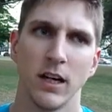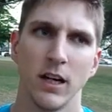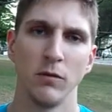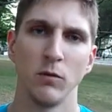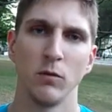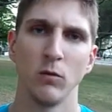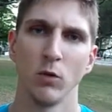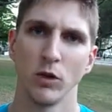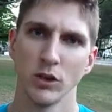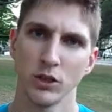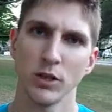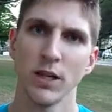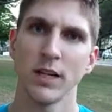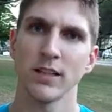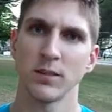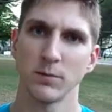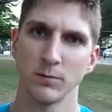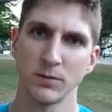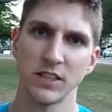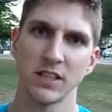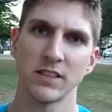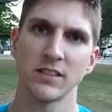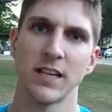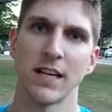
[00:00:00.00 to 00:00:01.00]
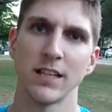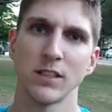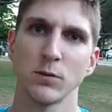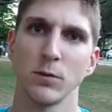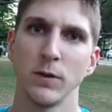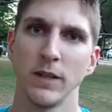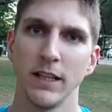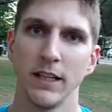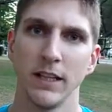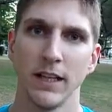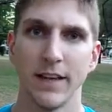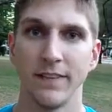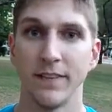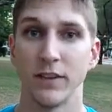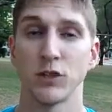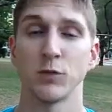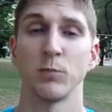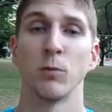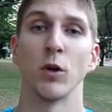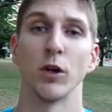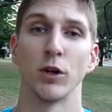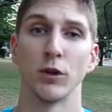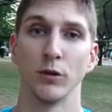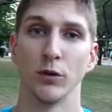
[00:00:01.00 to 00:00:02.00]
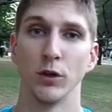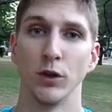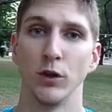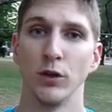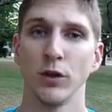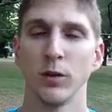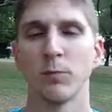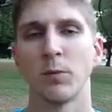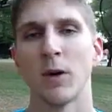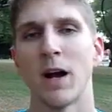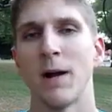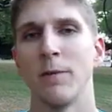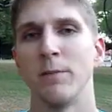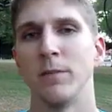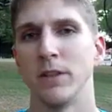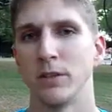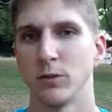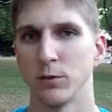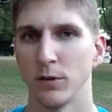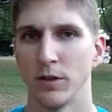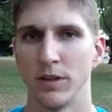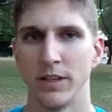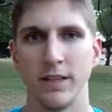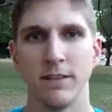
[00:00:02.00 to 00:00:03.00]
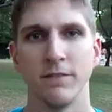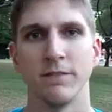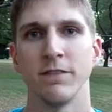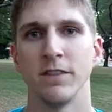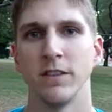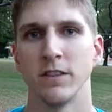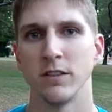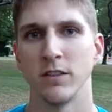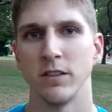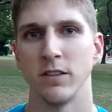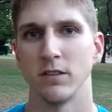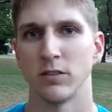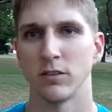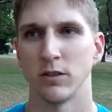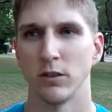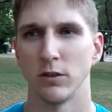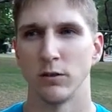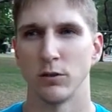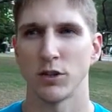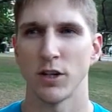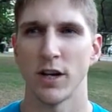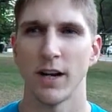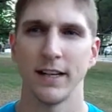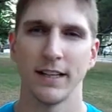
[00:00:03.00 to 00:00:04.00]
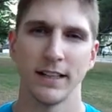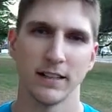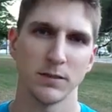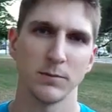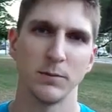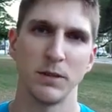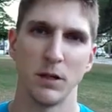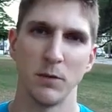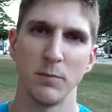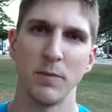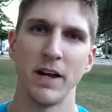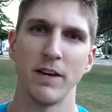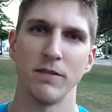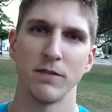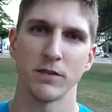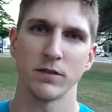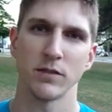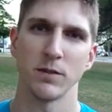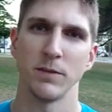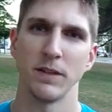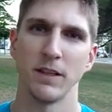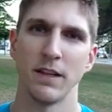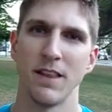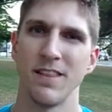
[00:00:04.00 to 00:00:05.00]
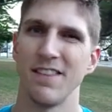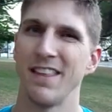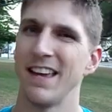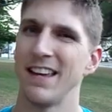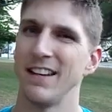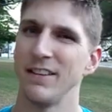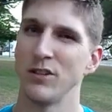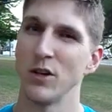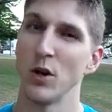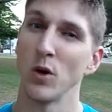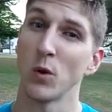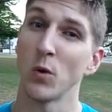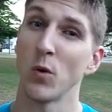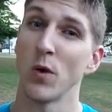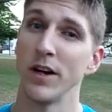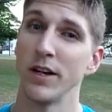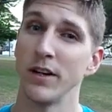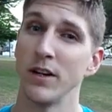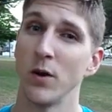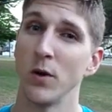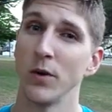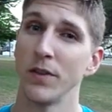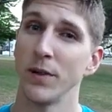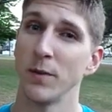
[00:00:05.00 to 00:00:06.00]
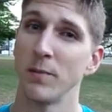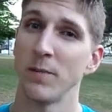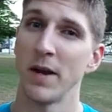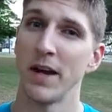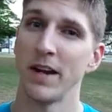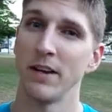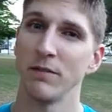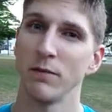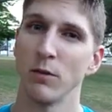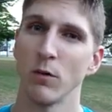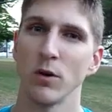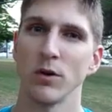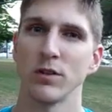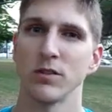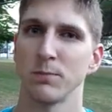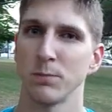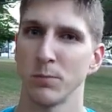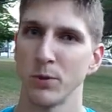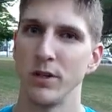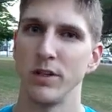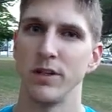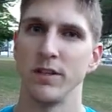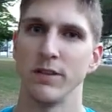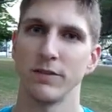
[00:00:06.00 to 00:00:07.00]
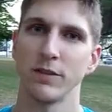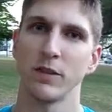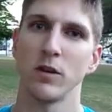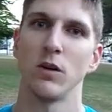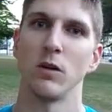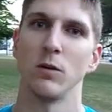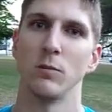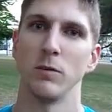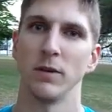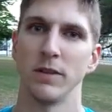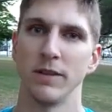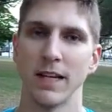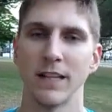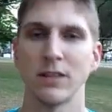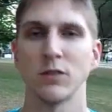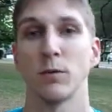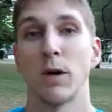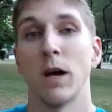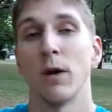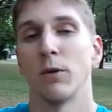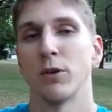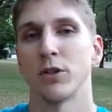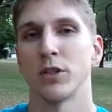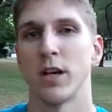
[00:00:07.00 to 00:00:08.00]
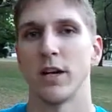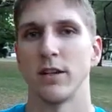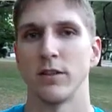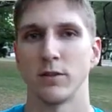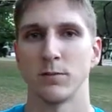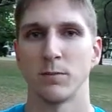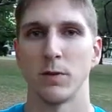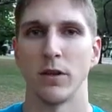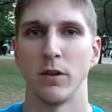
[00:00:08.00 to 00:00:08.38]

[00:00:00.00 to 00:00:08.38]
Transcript: But once you had some success with it and the sport grew, the problem is we're in infancy, so trying to get somebody to pay for something that they don't quite know what they're paying for is pretty difficult. But that's why we're trying